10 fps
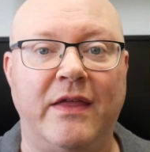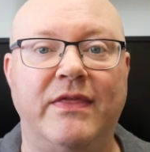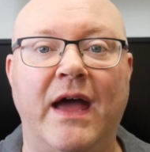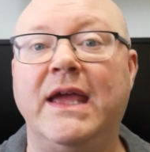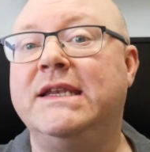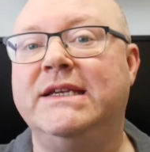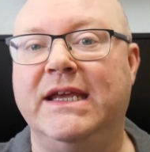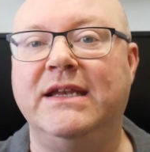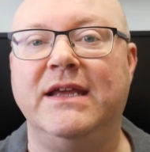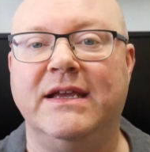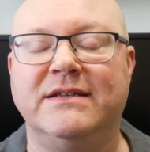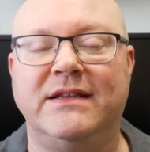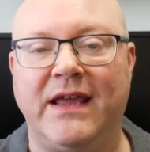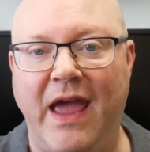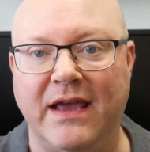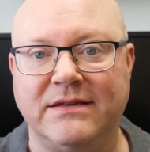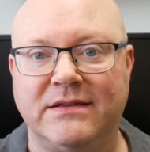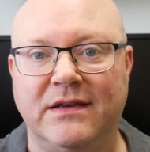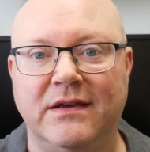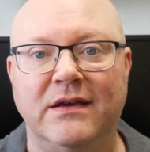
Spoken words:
and that indeed is the case.